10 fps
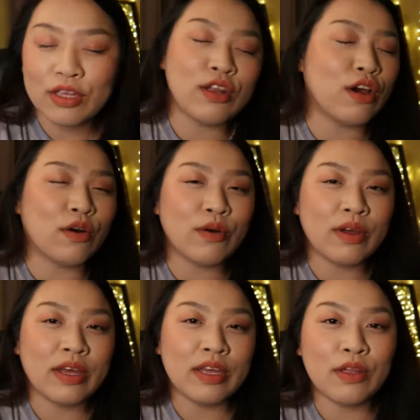You know,
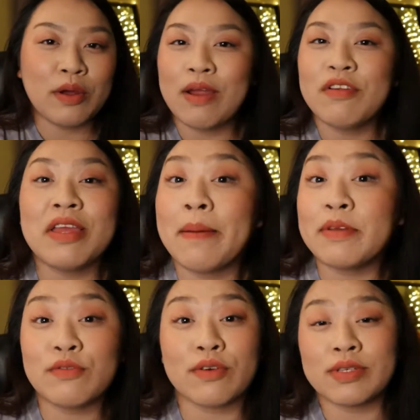everything
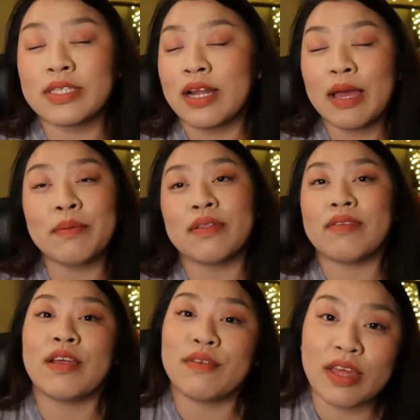happens for a reason. I
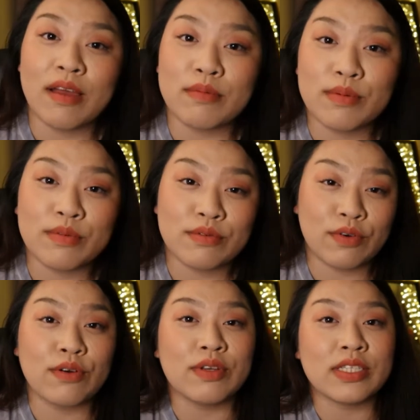believe that everything happens
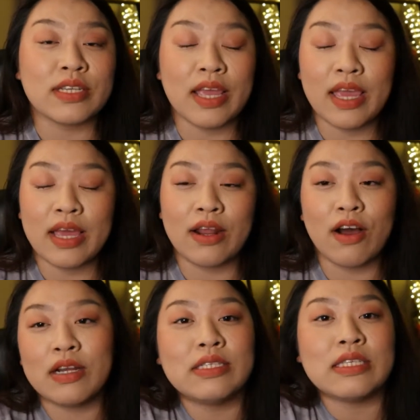for a reason, and
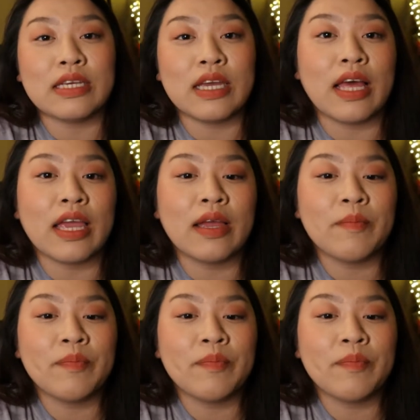honestly, like